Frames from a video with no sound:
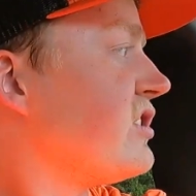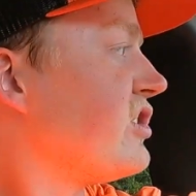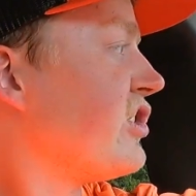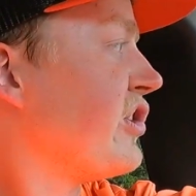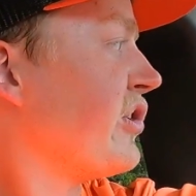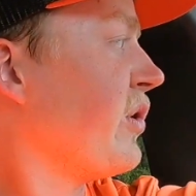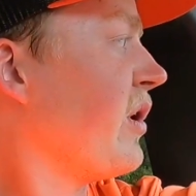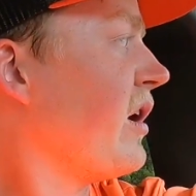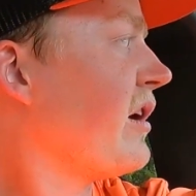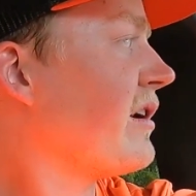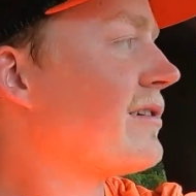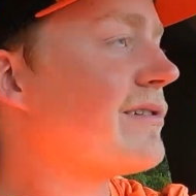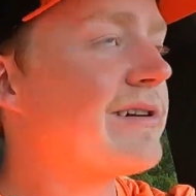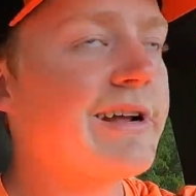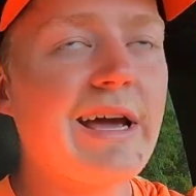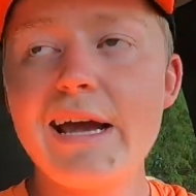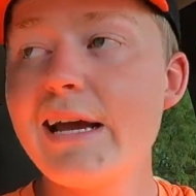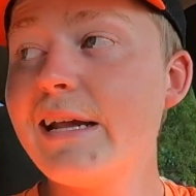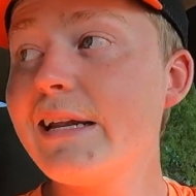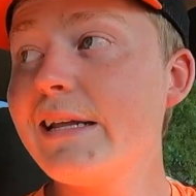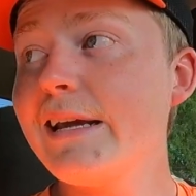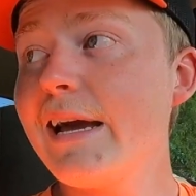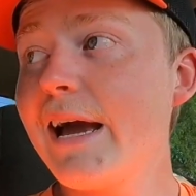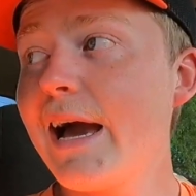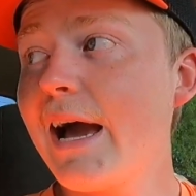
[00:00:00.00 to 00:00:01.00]

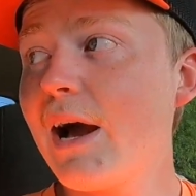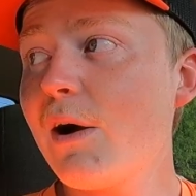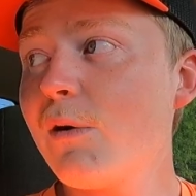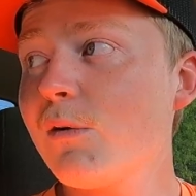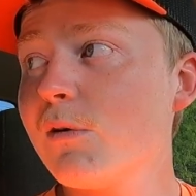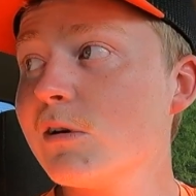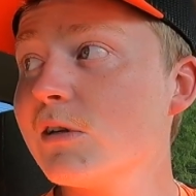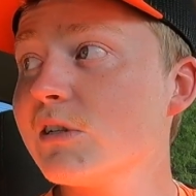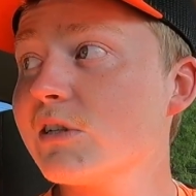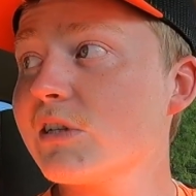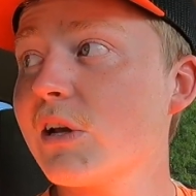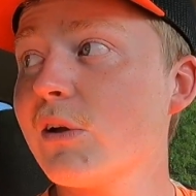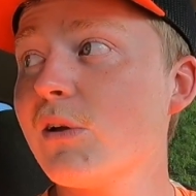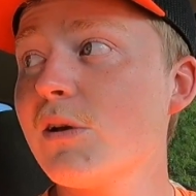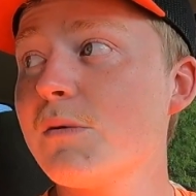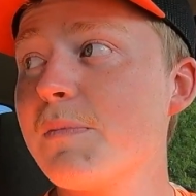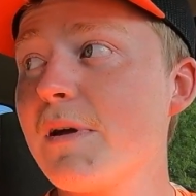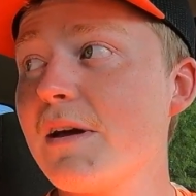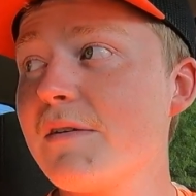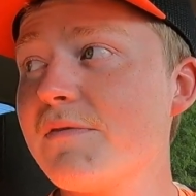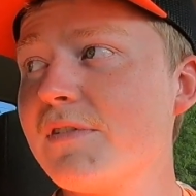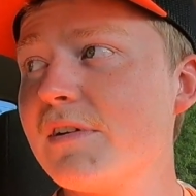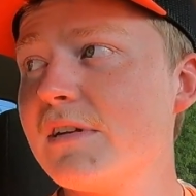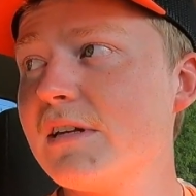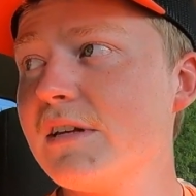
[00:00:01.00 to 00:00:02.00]
280 hours. I only
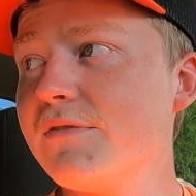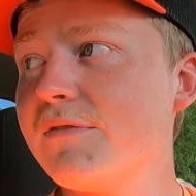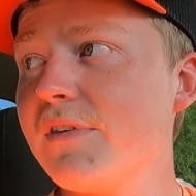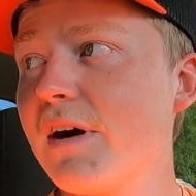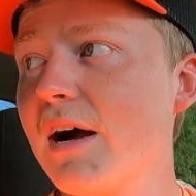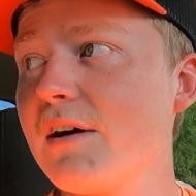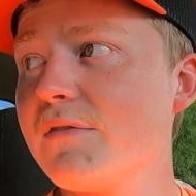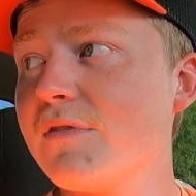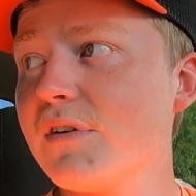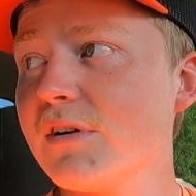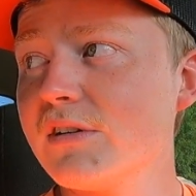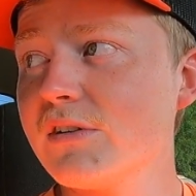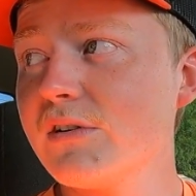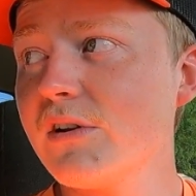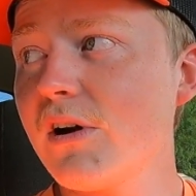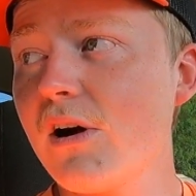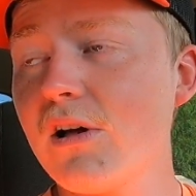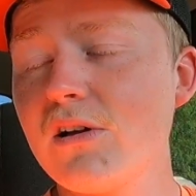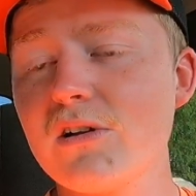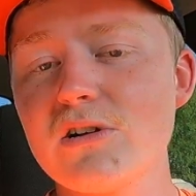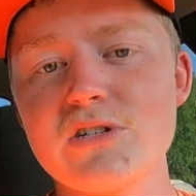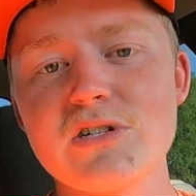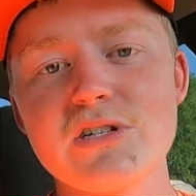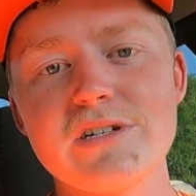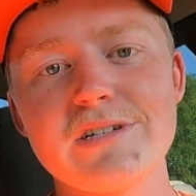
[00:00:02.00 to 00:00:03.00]
paid
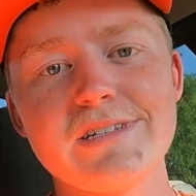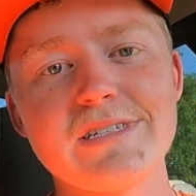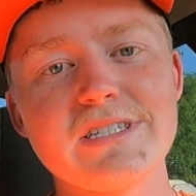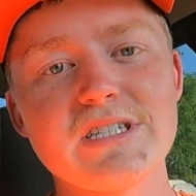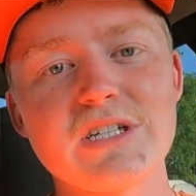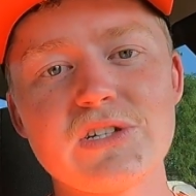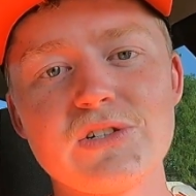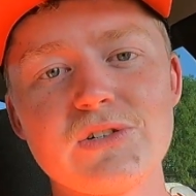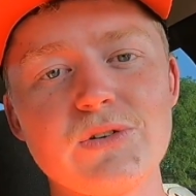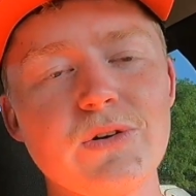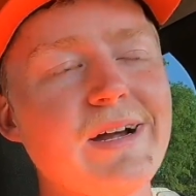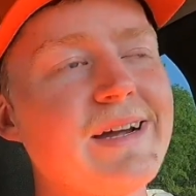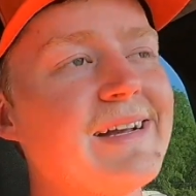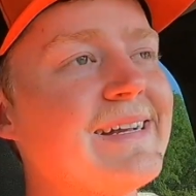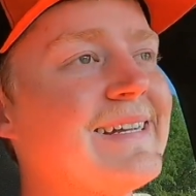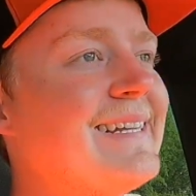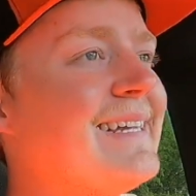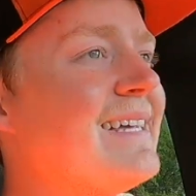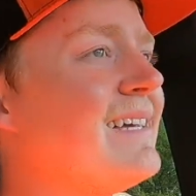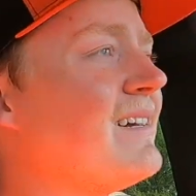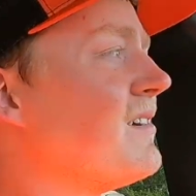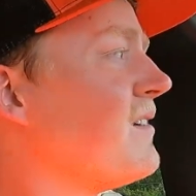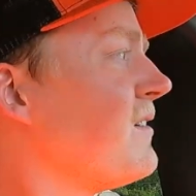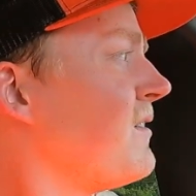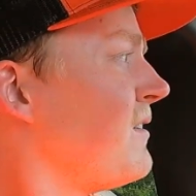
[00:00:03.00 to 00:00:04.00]
$5,500. It's a great
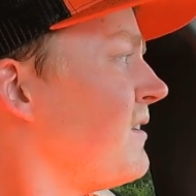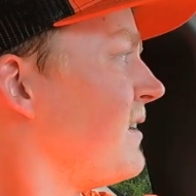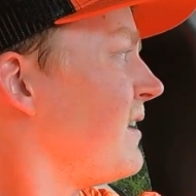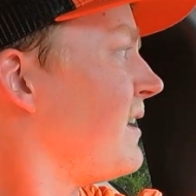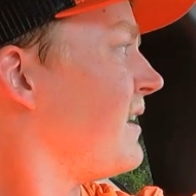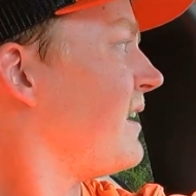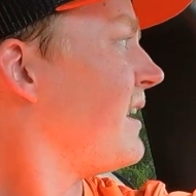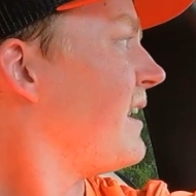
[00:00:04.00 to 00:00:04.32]
deal.